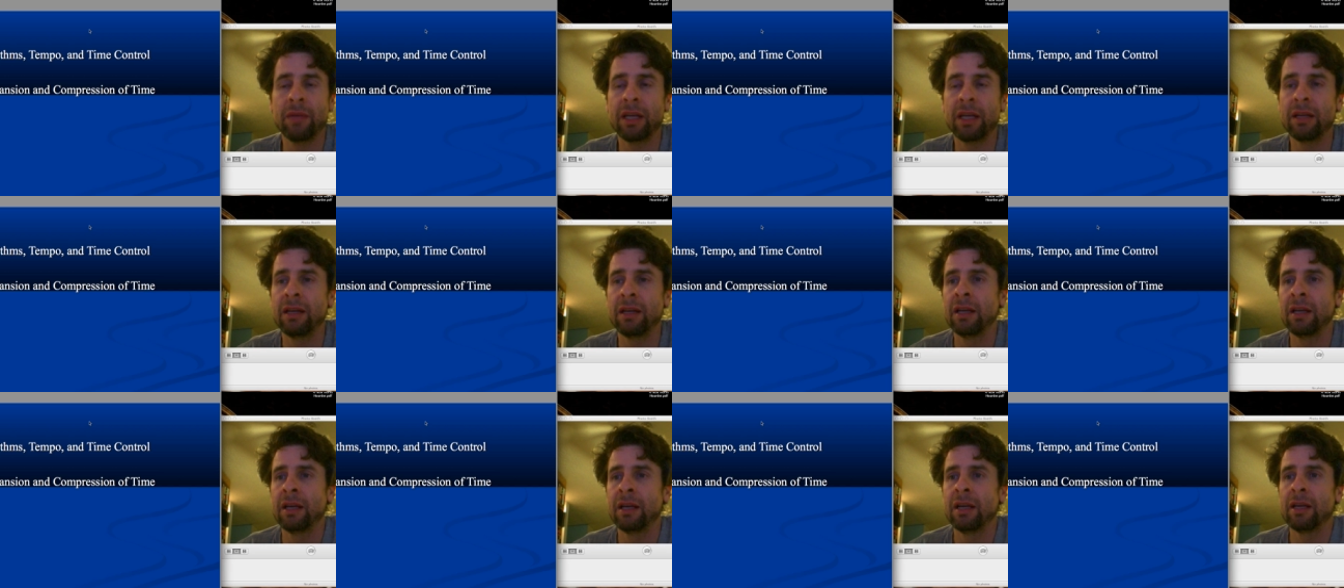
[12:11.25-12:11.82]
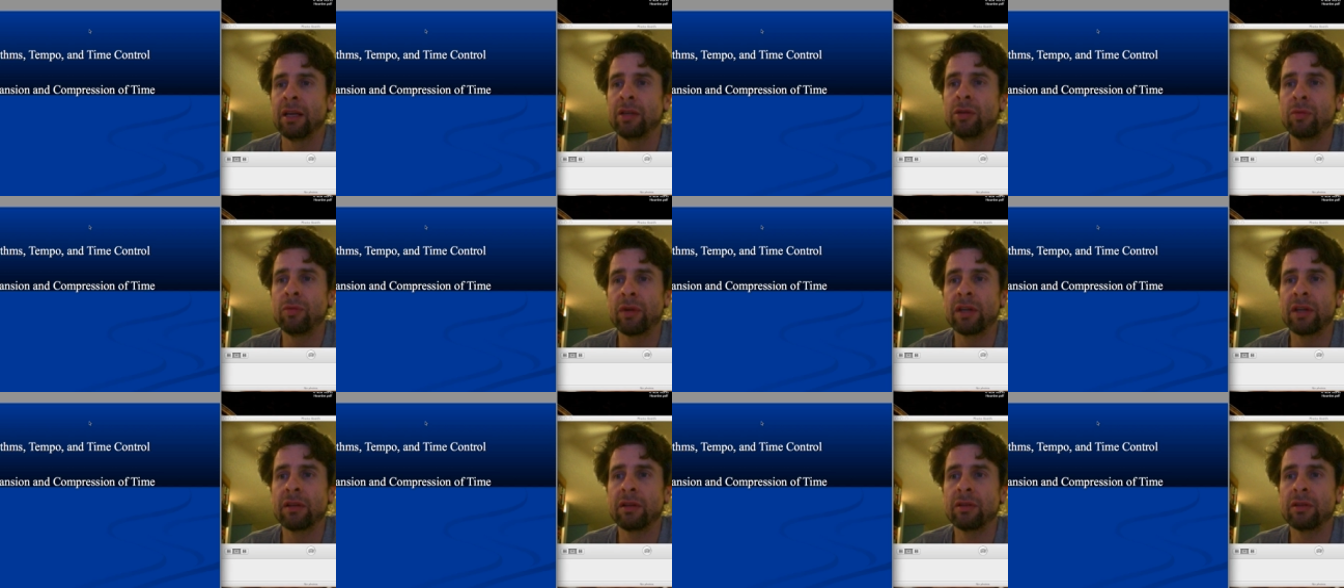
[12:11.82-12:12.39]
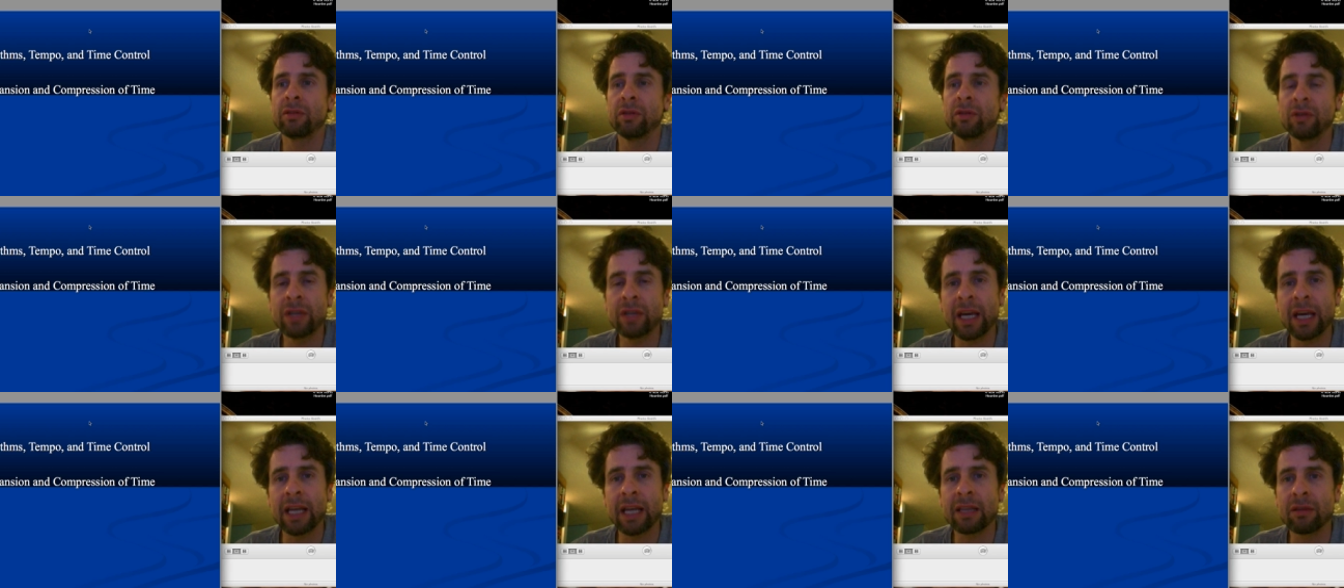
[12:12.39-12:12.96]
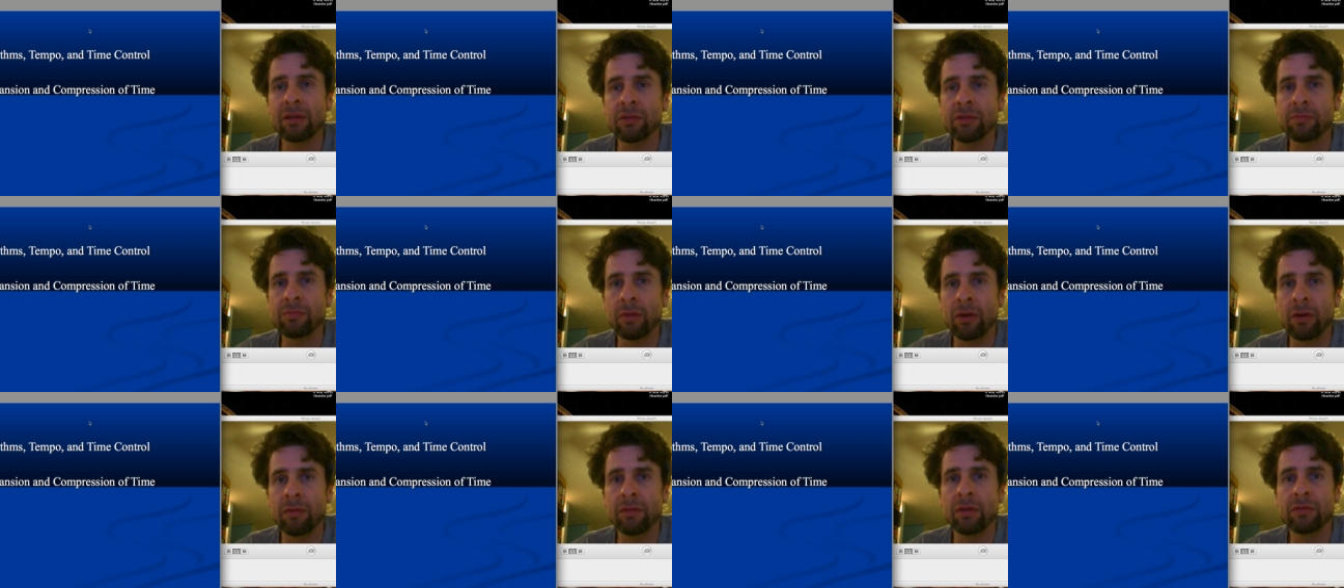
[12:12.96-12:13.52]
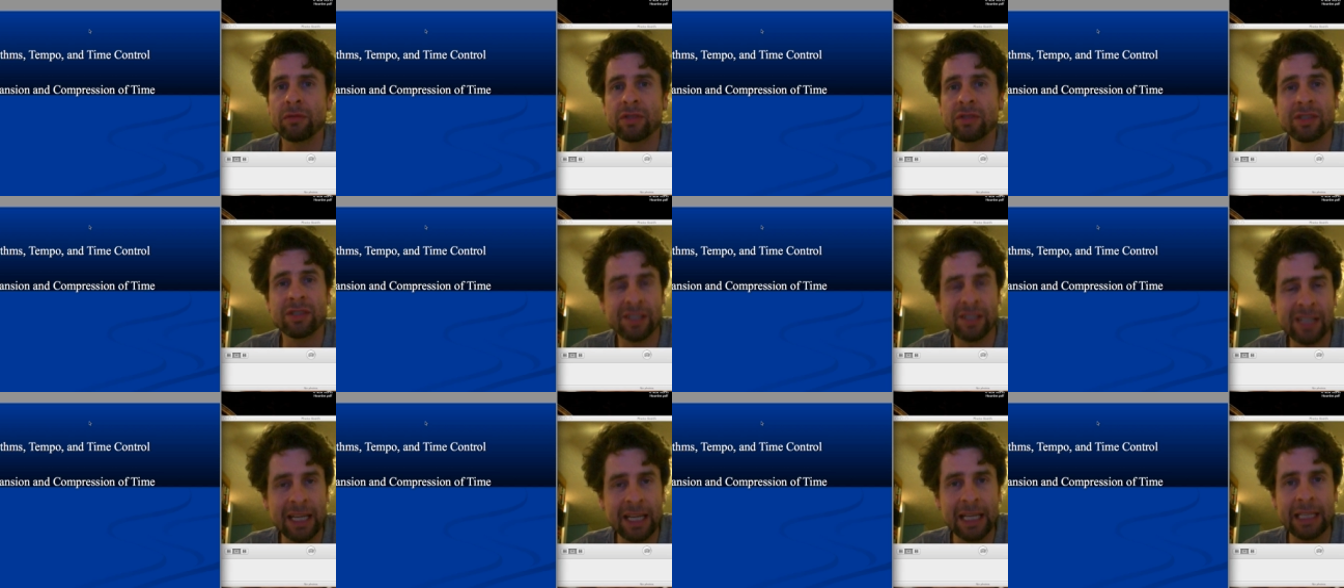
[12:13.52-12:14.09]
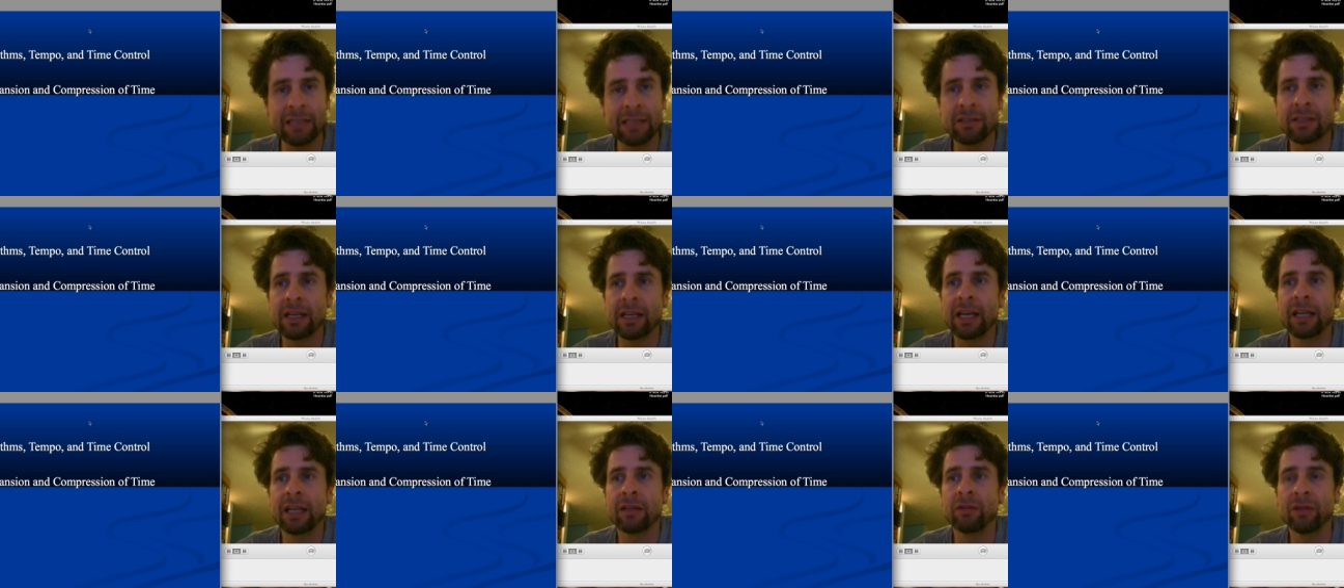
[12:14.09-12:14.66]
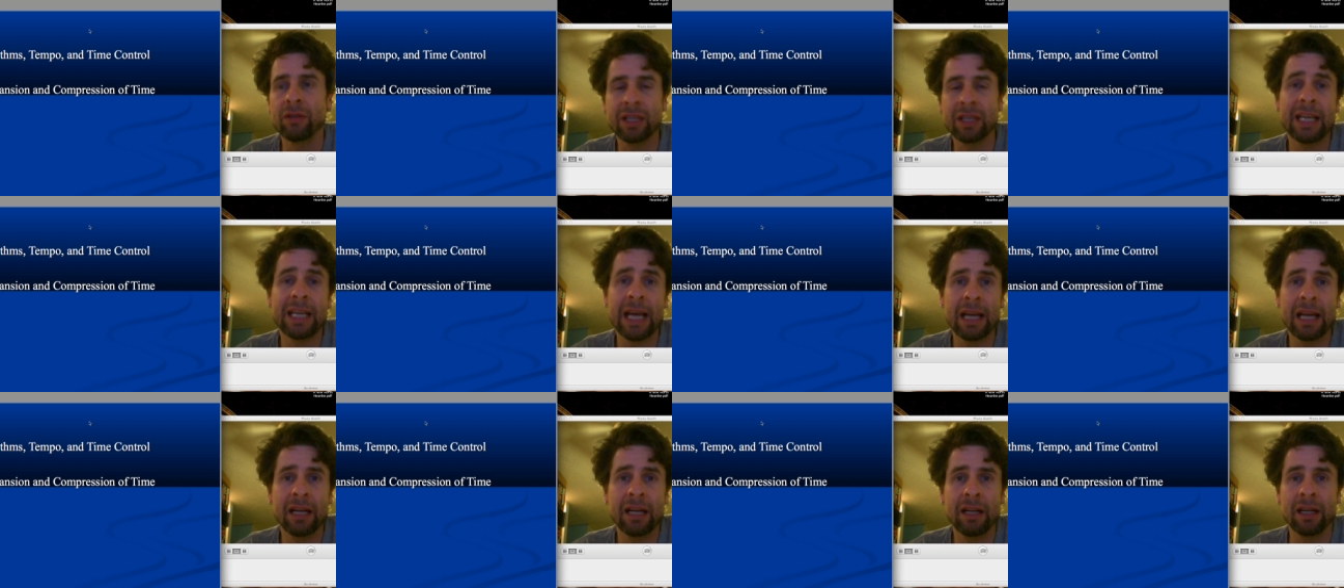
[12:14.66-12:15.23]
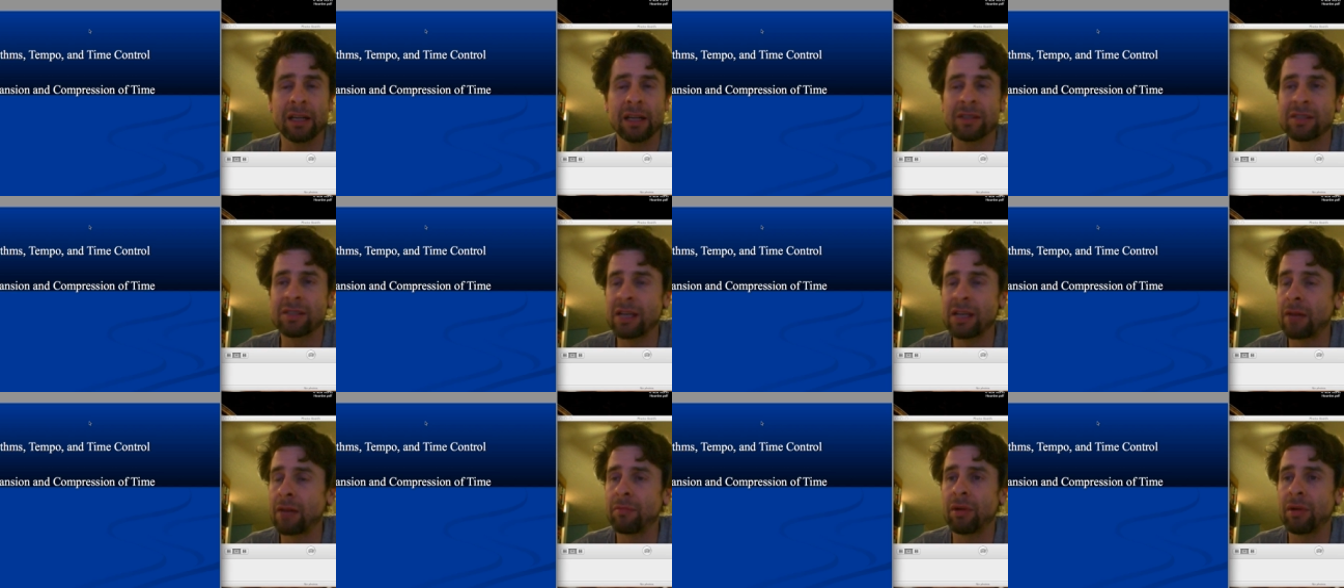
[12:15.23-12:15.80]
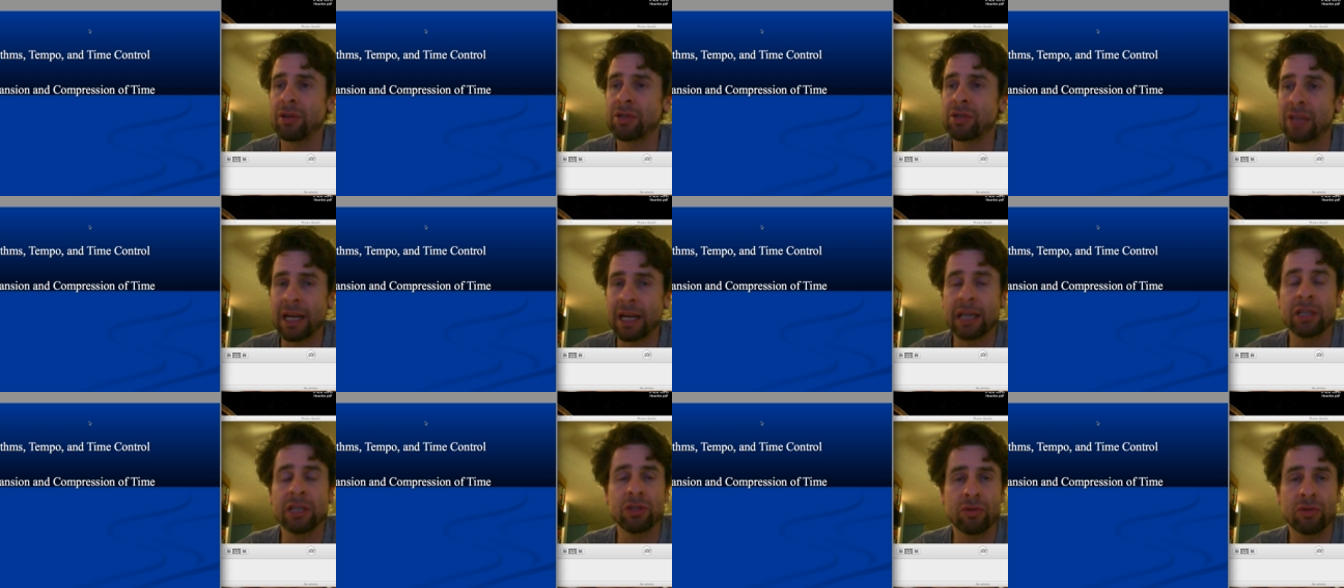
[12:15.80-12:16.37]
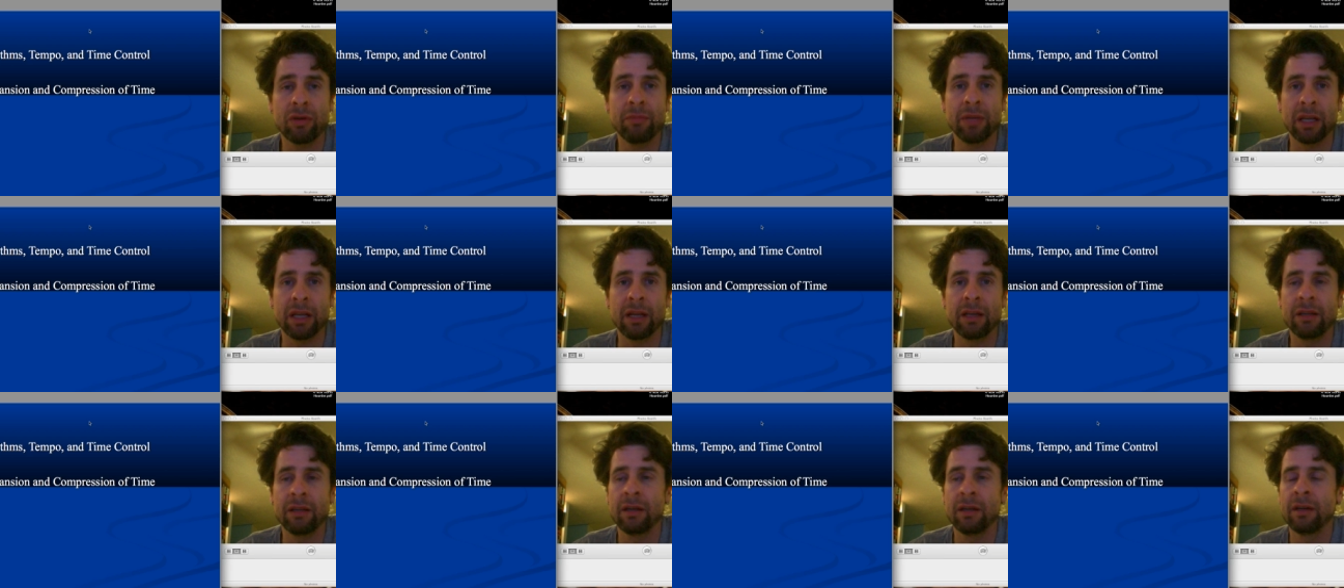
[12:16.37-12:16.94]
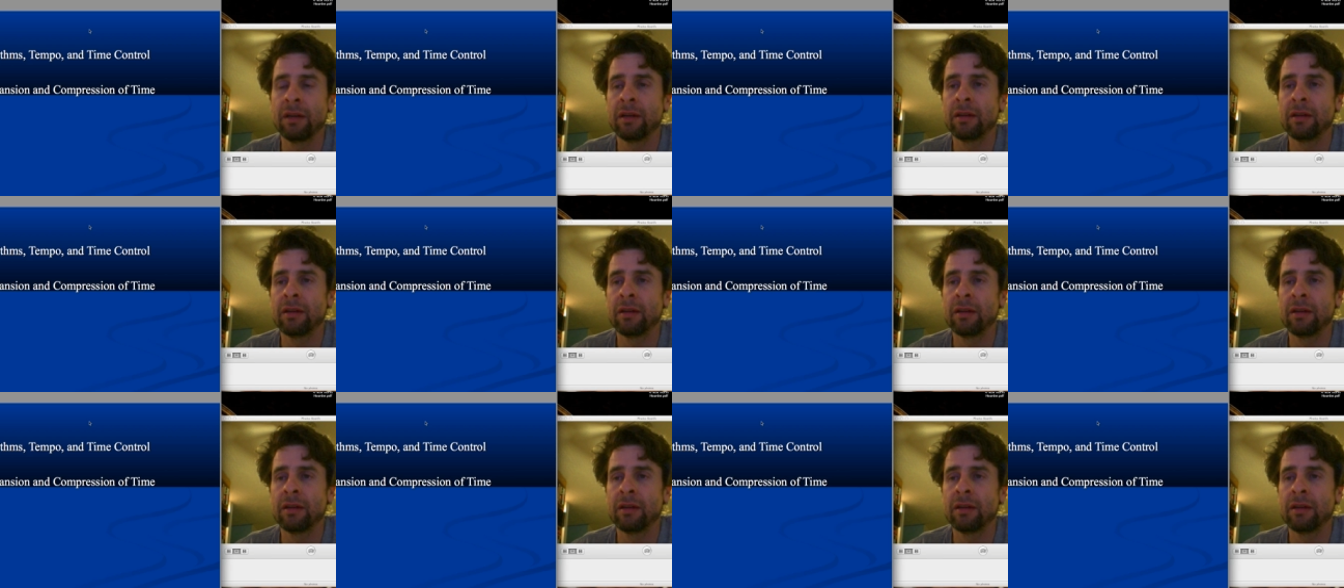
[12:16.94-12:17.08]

And you want to look at those scenes and look at the editing and see how much that contributed